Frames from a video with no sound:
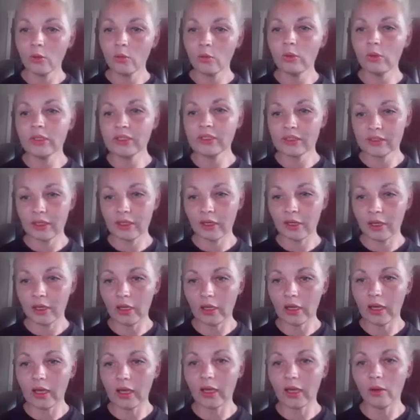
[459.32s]
With
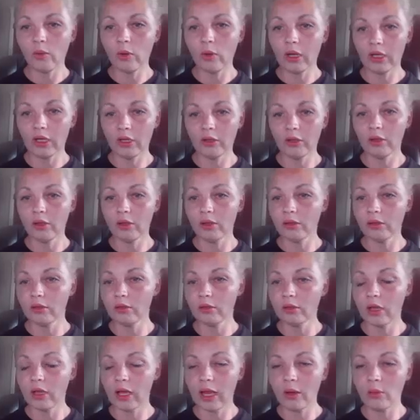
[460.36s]
study, I want
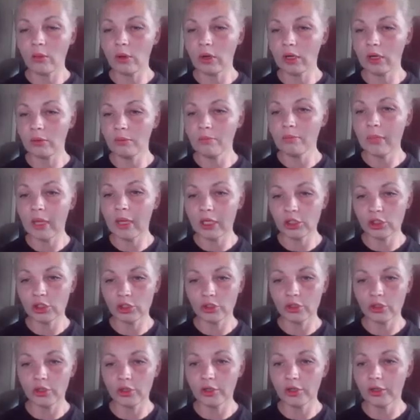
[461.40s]
to
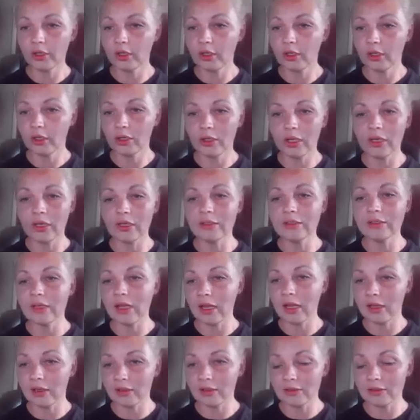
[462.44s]
measure and
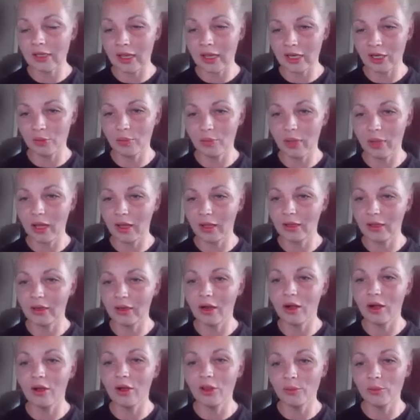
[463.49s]
data mine
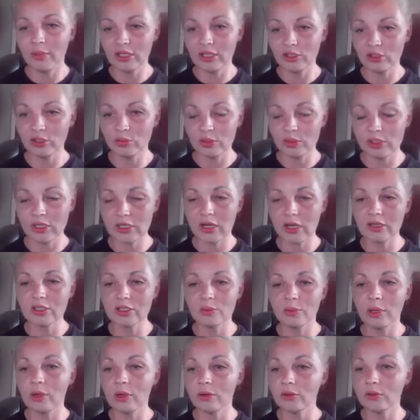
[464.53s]
all the metrics we talked
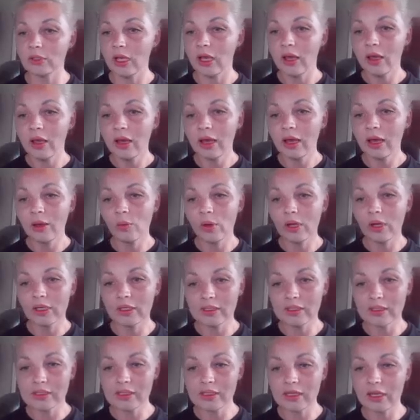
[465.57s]
about. I want
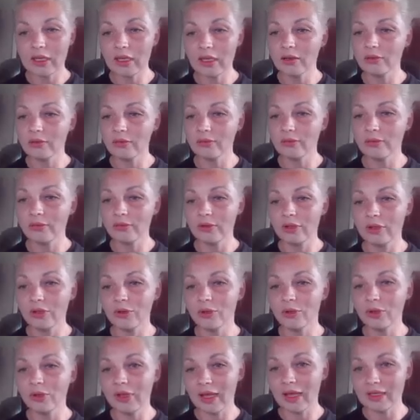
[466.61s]
to see if
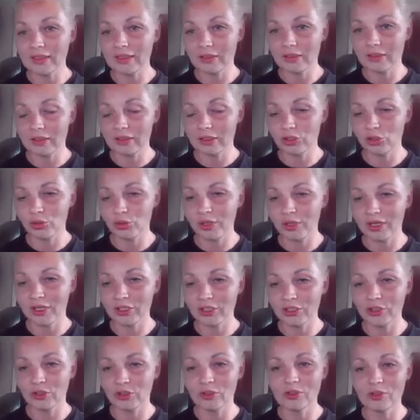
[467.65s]
utilizing the
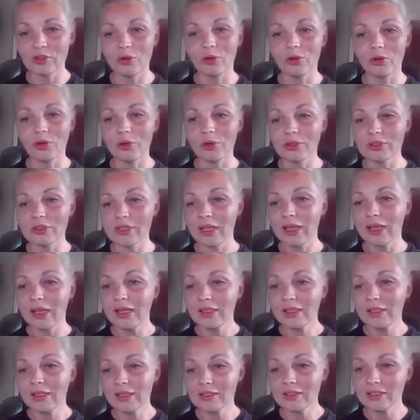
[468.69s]
triage nurse orders,
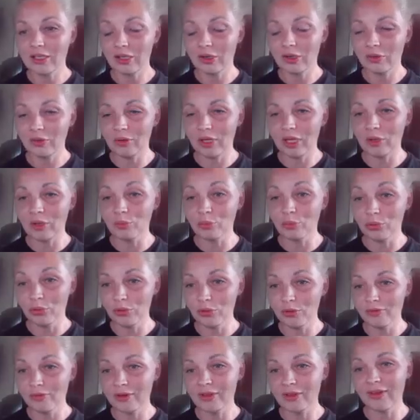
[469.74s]
does it
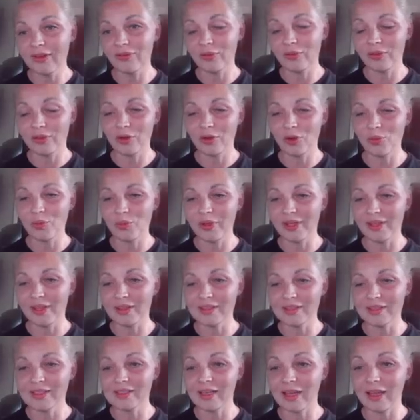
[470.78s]
improve our left without being
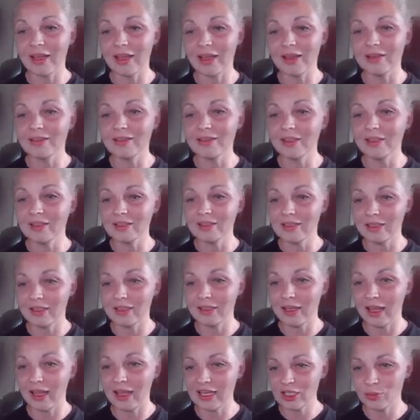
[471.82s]
stay? Does it
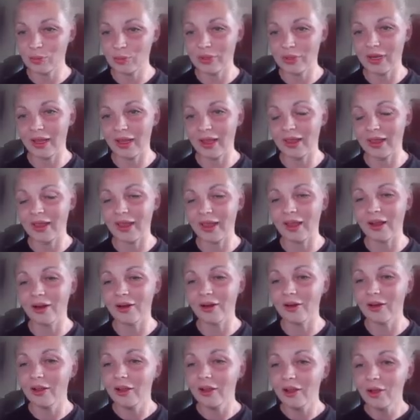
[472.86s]
expedite
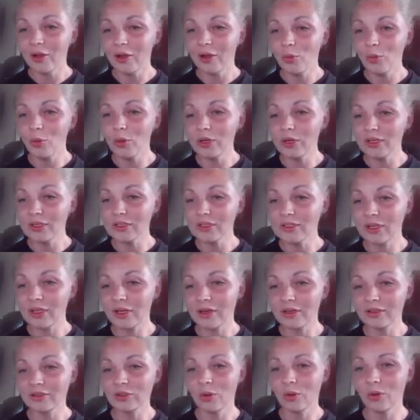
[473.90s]
care? What is
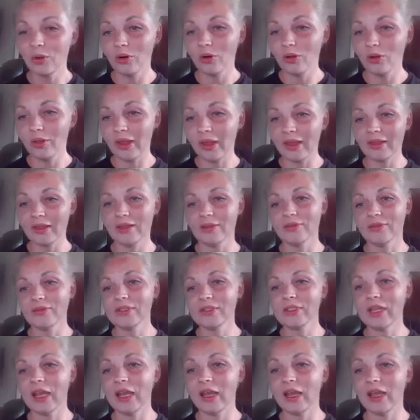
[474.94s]
our total length of
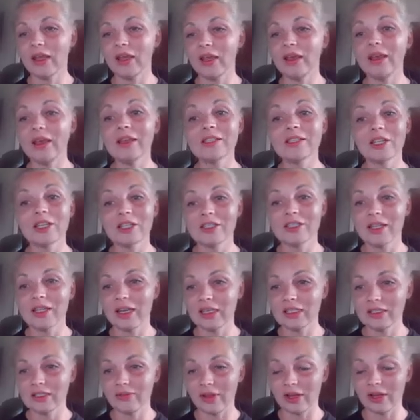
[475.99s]
stay? Is our
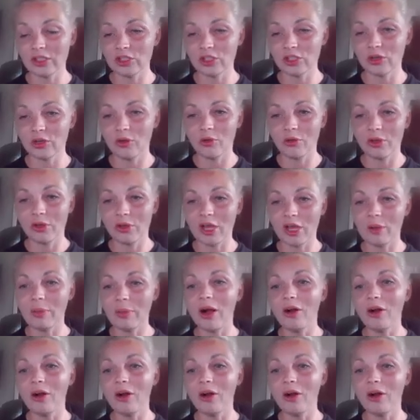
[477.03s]
satisfaction going up?